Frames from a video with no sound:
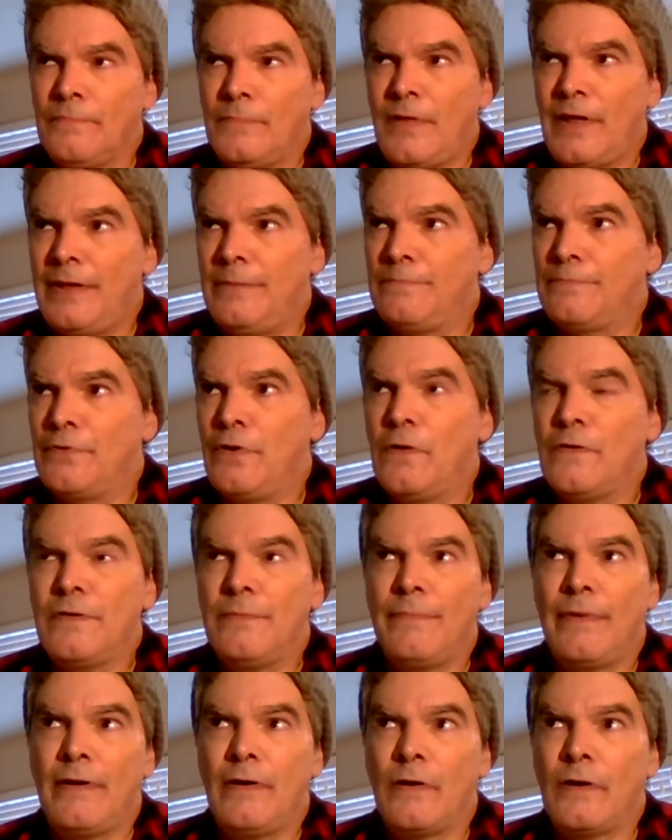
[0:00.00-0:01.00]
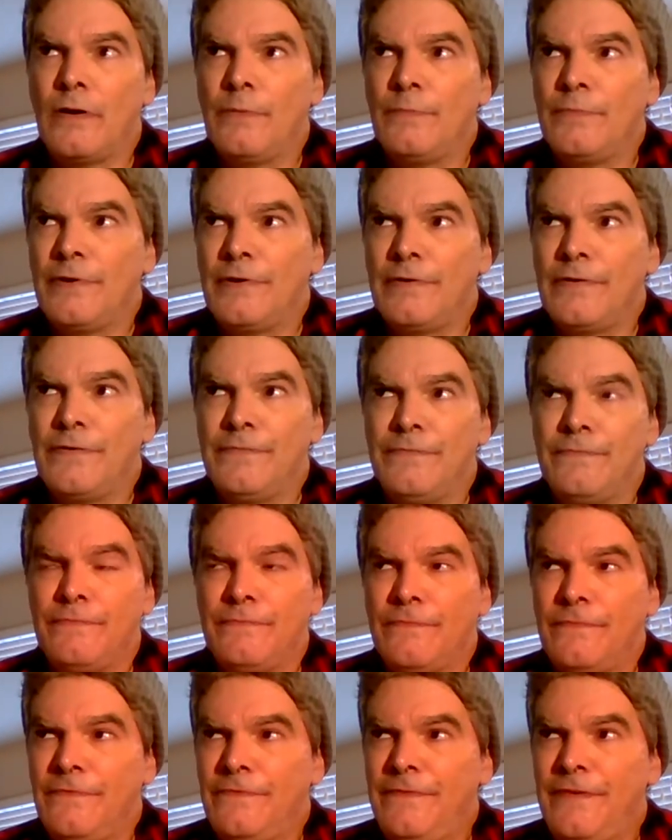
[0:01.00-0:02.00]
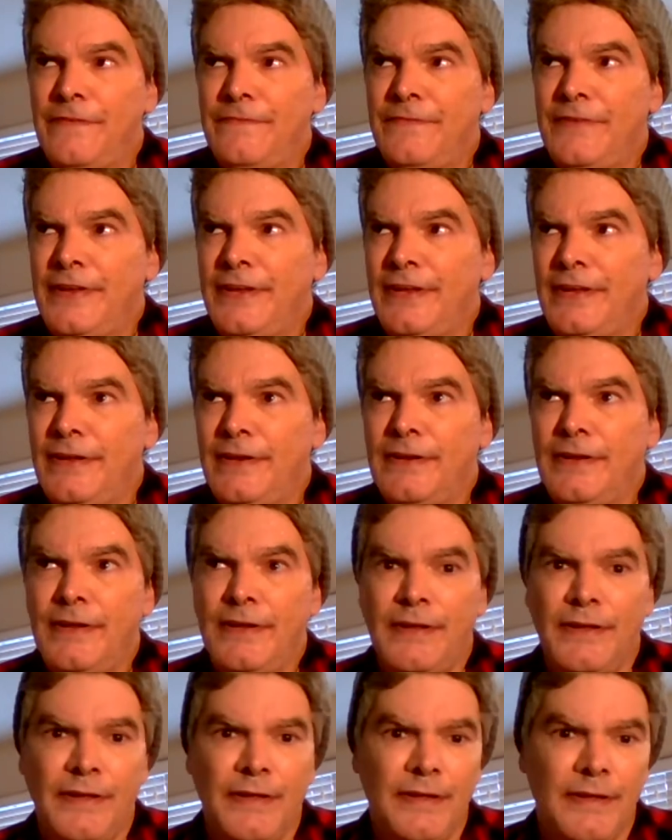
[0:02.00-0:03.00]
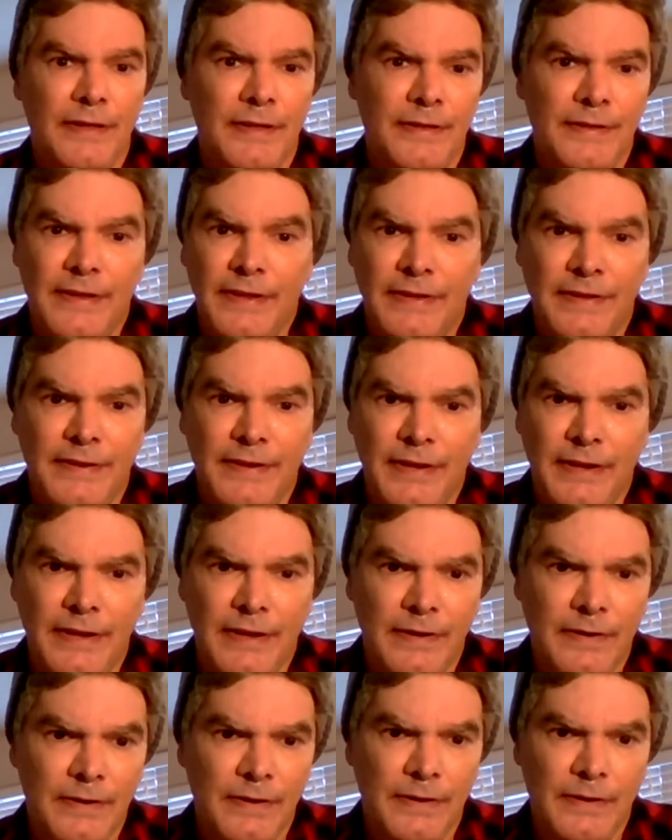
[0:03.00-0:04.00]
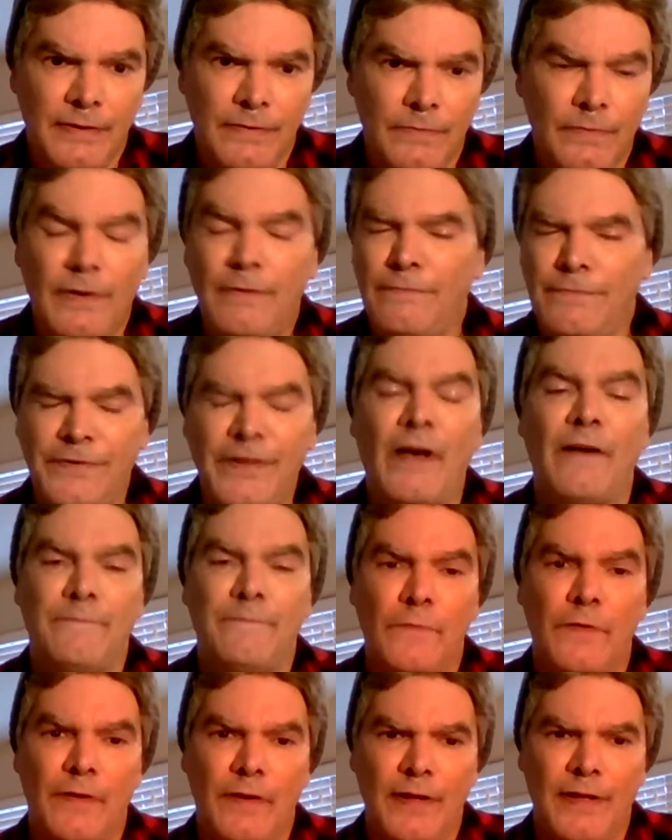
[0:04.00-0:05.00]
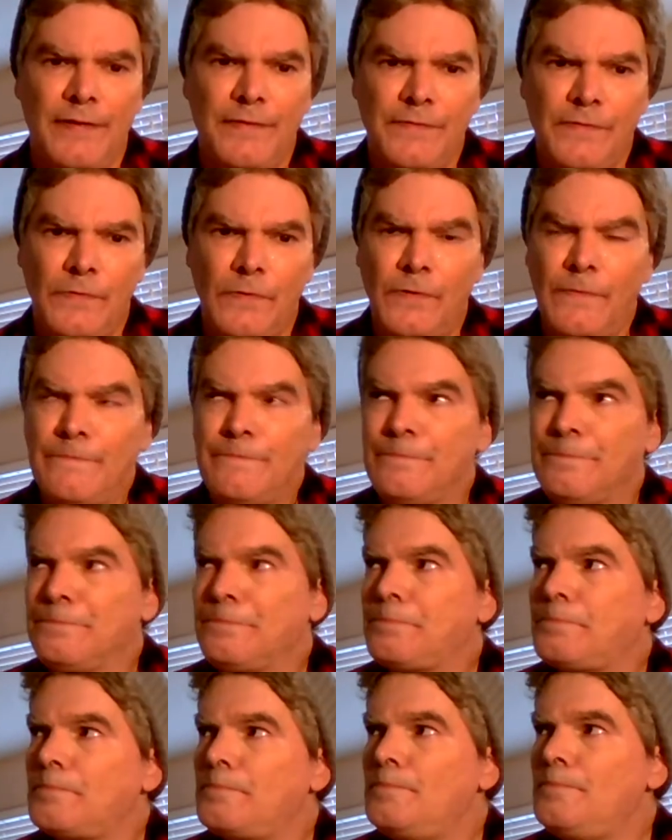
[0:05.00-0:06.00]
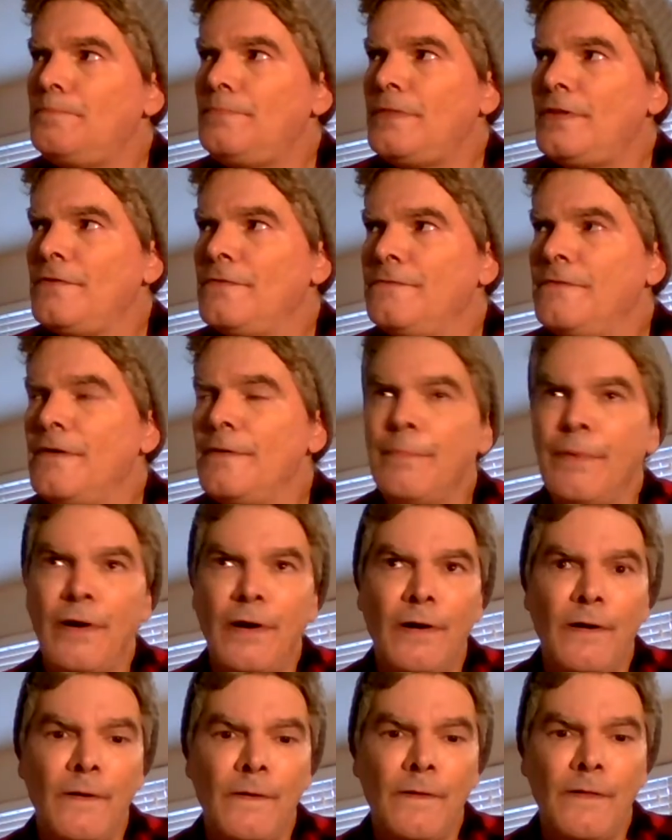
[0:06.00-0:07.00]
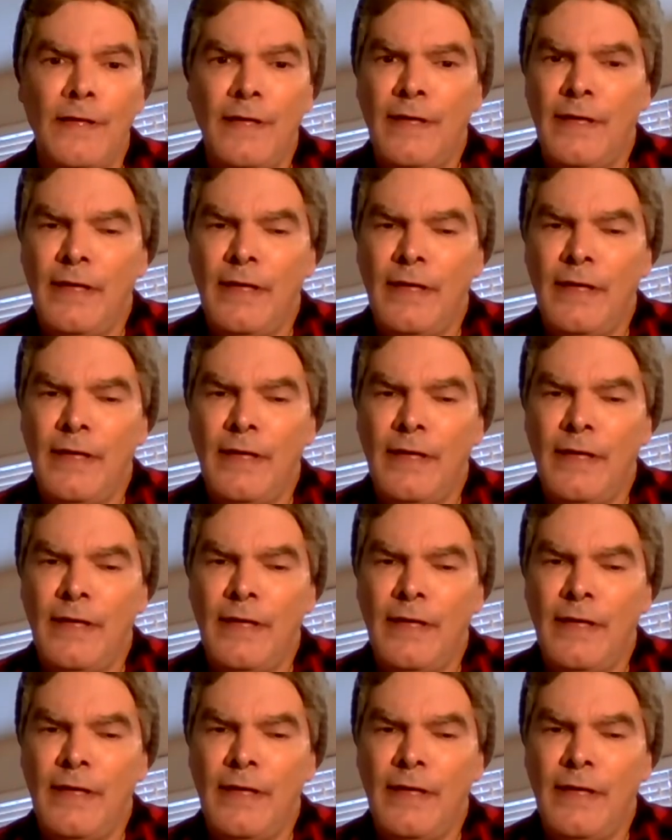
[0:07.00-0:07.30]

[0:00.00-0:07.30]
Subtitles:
I had broken my arm when I was 15, 16, sophomore in high school, football.